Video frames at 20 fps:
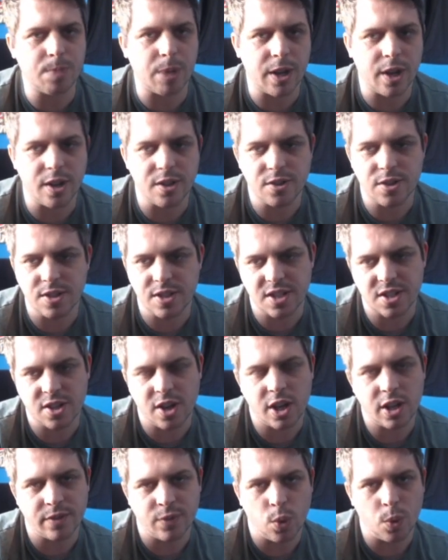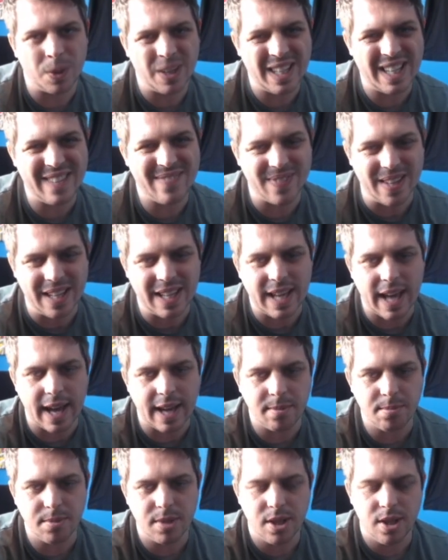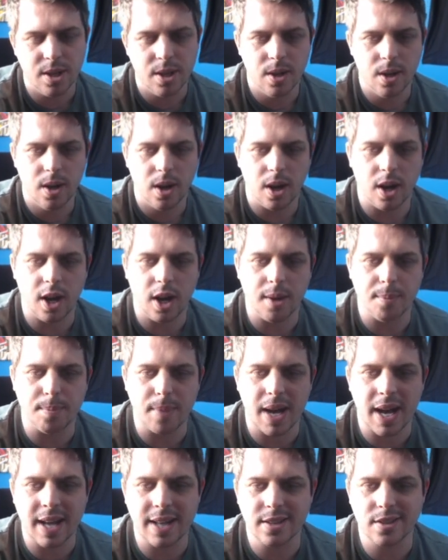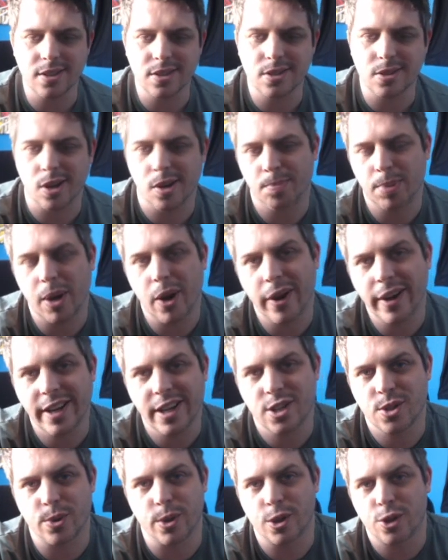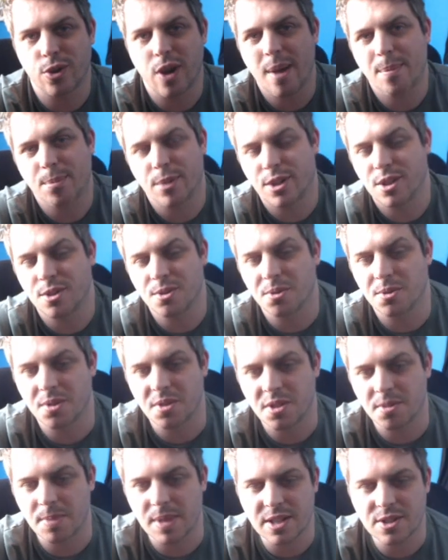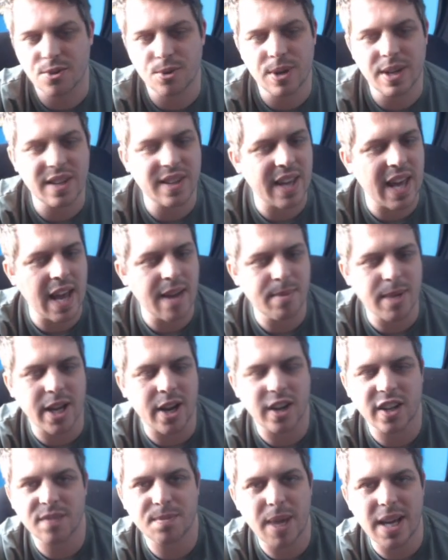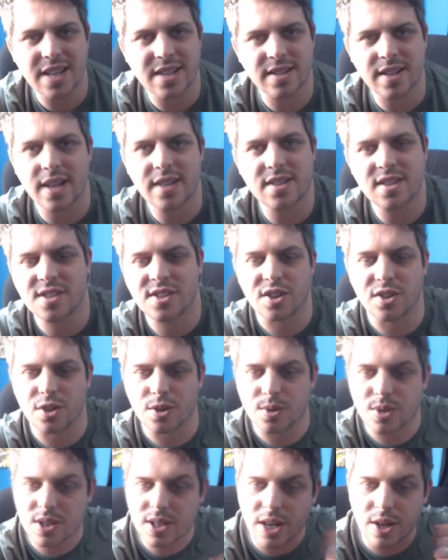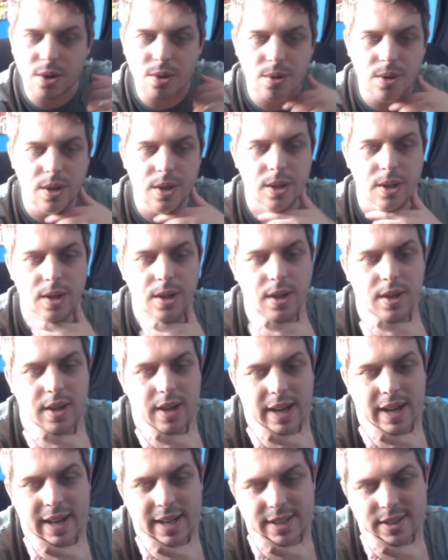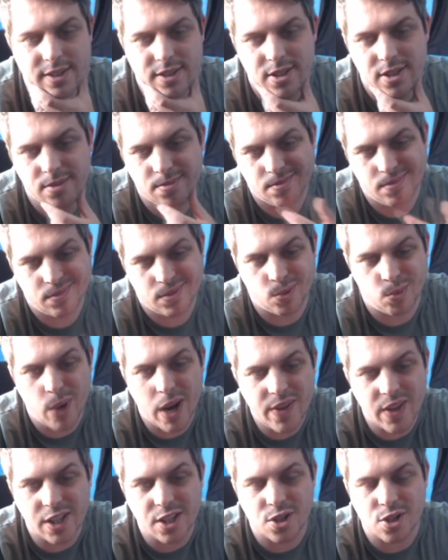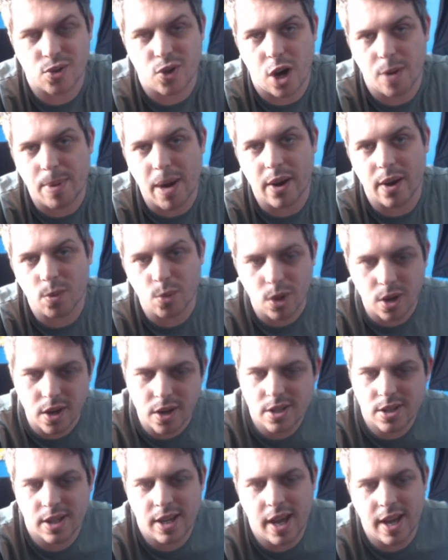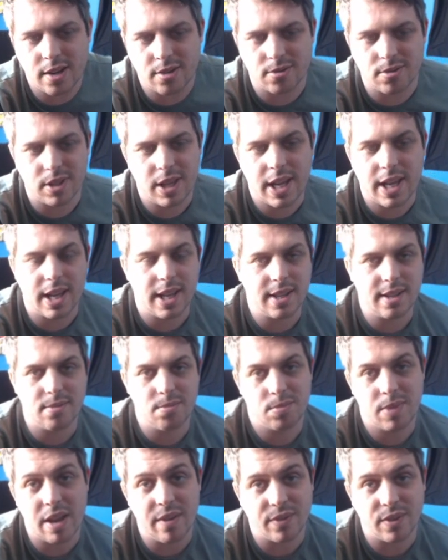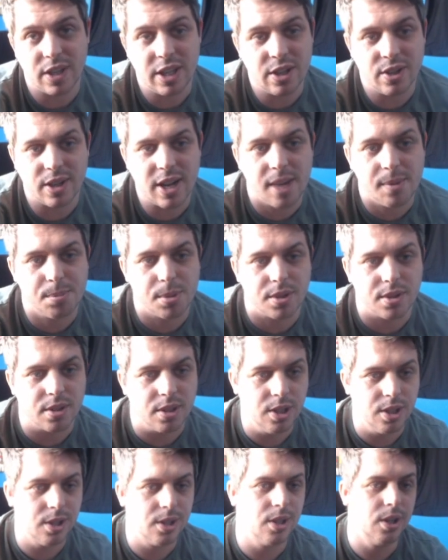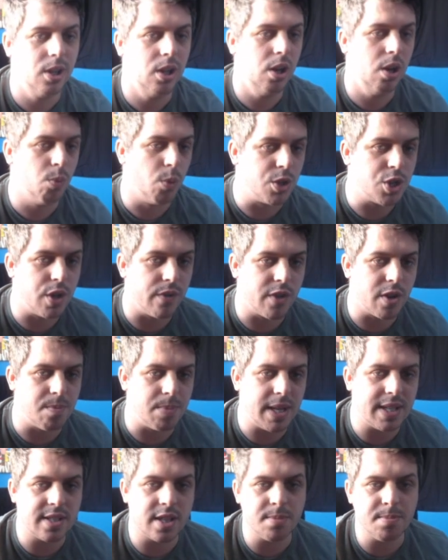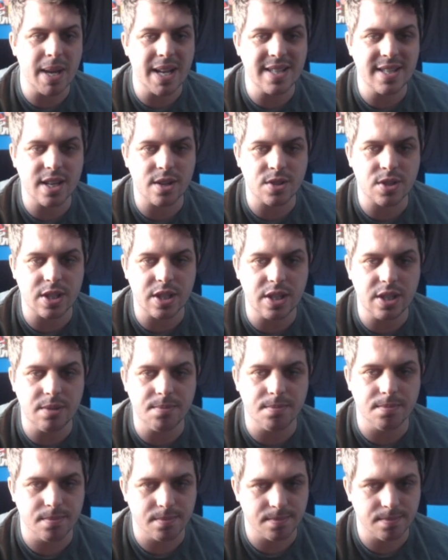by hunters. It's kind of already in the game. And applying it to a trap, which is also something that's already in the game, it kind of makes sense as a new skill. And the way they describe how it works, again, it definitely could happen. Once you've completed the main DLC,